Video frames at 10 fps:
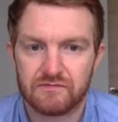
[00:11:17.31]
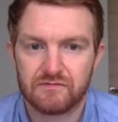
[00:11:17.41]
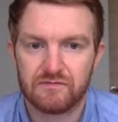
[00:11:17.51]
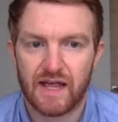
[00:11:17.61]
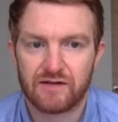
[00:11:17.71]

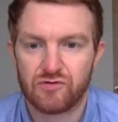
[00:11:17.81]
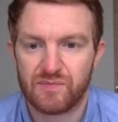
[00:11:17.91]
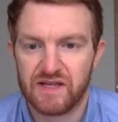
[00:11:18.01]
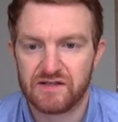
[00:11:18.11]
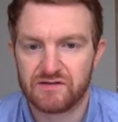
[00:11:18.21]
extra
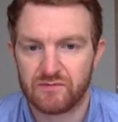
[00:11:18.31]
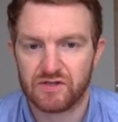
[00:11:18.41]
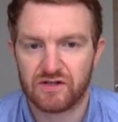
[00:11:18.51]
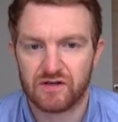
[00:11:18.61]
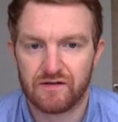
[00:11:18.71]
bit, so I'm just
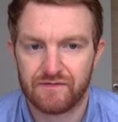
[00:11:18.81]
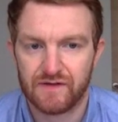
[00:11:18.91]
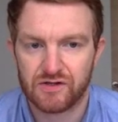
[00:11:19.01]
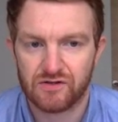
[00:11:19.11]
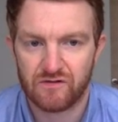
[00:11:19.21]
going to
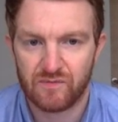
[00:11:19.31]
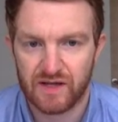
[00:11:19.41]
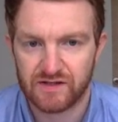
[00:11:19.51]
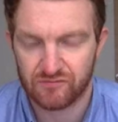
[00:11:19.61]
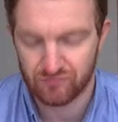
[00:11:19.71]
finish off by
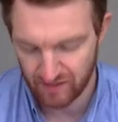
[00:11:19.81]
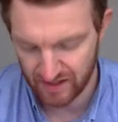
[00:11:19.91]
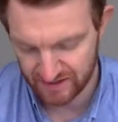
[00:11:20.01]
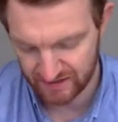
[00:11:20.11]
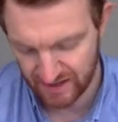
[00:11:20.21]
just
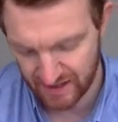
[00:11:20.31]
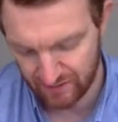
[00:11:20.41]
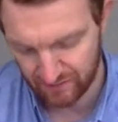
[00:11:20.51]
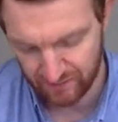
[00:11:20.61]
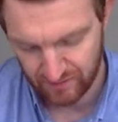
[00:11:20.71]
writing
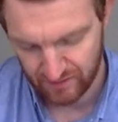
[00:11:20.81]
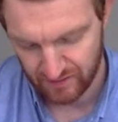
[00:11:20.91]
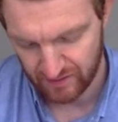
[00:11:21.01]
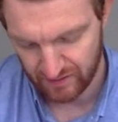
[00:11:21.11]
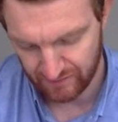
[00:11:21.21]
down
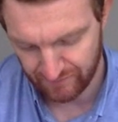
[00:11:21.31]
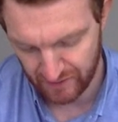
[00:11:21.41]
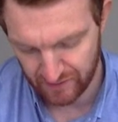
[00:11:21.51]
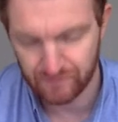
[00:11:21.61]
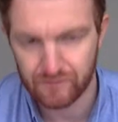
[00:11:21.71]
the
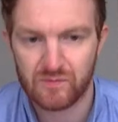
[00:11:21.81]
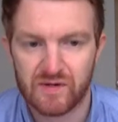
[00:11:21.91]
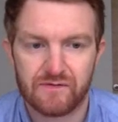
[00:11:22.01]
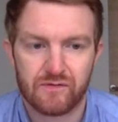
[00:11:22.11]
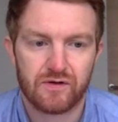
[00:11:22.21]
final formula
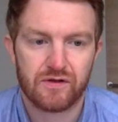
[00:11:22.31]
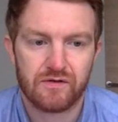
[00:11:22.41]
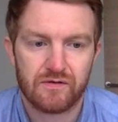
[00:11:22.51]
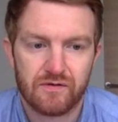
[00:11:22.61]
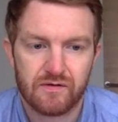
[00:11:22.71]
for
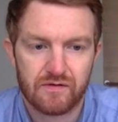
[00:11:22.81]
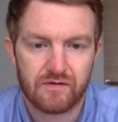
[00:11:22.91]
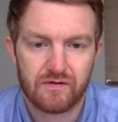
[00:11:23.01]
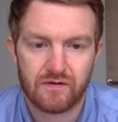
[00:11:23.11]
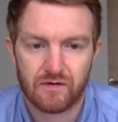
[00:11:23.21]
you,
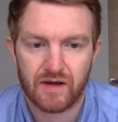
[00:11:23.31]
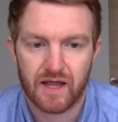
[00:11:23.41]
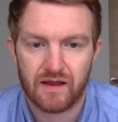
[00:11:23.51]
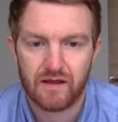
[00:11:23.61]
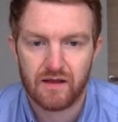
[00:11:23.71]

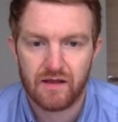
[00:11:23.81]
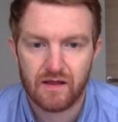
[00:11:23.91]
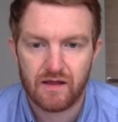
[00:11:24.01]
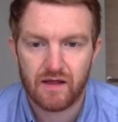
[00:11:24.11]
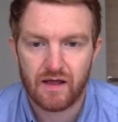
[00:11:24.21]
okay,
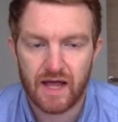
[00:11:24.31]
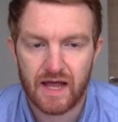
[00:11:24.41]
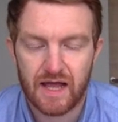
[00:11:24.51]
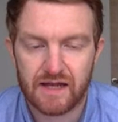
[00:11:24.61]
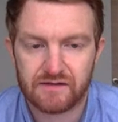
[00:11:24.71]

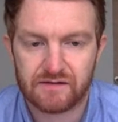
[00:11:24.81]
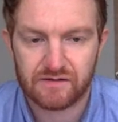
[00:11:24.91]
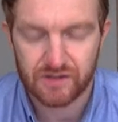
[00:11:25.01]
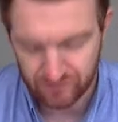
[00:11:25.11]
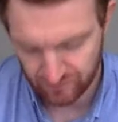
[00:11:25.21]
and
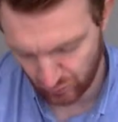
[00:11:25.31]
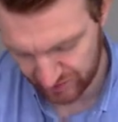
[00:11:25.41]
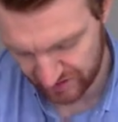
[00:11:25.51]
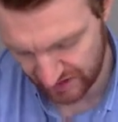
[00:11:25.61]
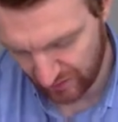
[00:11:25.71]
just
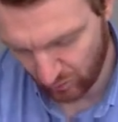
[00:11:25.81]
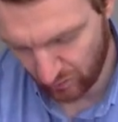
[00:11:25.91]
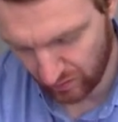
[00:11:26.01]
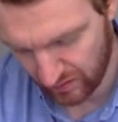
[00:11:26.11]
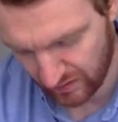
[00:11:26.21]
pointing out
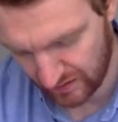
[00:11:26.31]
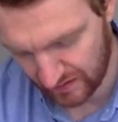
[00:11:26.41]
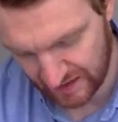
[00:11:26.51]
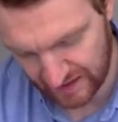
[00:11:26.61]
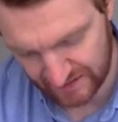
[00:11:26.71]
one
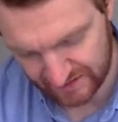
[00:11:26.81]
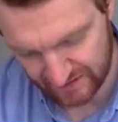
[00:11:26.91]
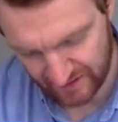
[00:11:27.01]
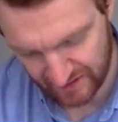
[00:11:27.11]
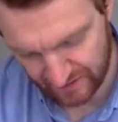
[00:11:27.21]
last
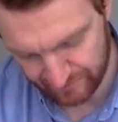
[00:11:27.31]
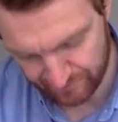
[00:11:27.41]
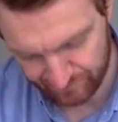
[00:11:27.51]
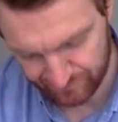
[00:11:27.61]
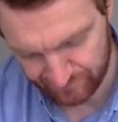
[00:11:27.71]
thing.
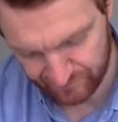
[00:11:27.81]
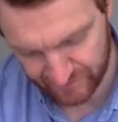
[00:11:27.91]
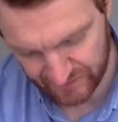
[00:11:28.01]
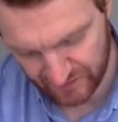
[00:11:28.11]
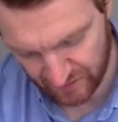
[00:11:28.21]

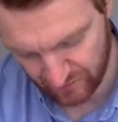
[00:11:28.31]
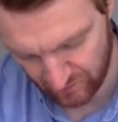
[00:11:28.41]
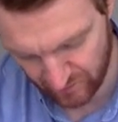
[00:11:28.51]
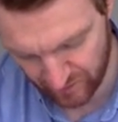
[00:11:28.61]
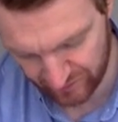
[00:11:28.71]
So
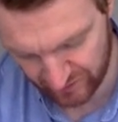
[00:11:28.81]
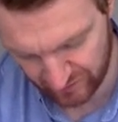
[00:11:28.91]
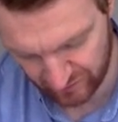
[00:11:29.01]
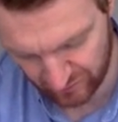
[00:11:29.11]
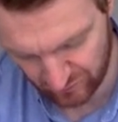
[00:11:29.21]
we also
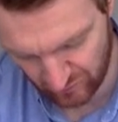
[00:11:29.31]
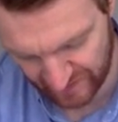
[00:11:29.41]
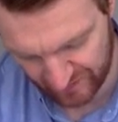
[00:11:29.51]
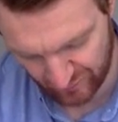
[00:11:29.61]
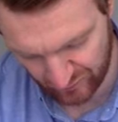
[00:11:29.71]
can talk about
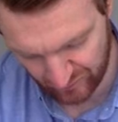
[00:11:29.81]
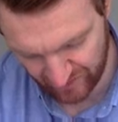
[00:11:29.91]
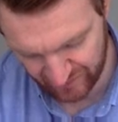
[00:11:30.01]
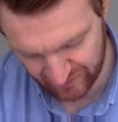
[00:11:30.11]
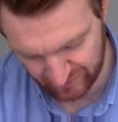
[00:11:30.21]
the
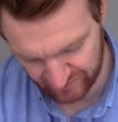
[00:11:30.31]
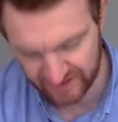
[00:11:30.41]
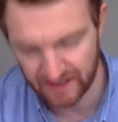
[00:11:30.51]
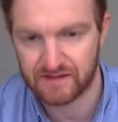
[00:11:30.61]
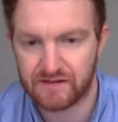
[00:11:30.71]
perimeter of a sector.